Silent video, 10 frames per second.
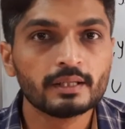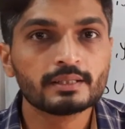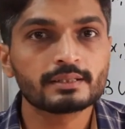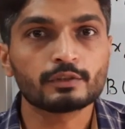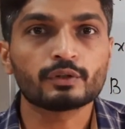
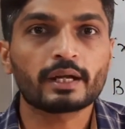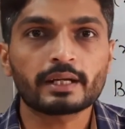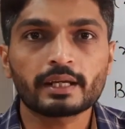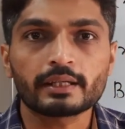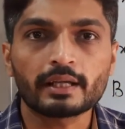See, you can
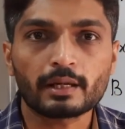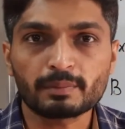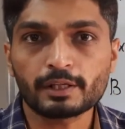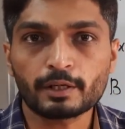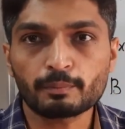take any
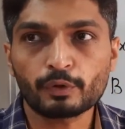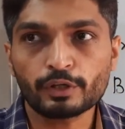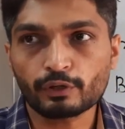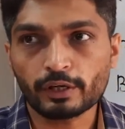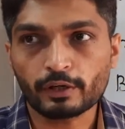arbitrary
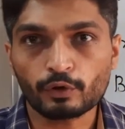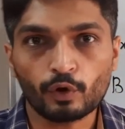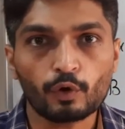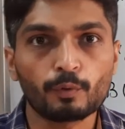point. You can draw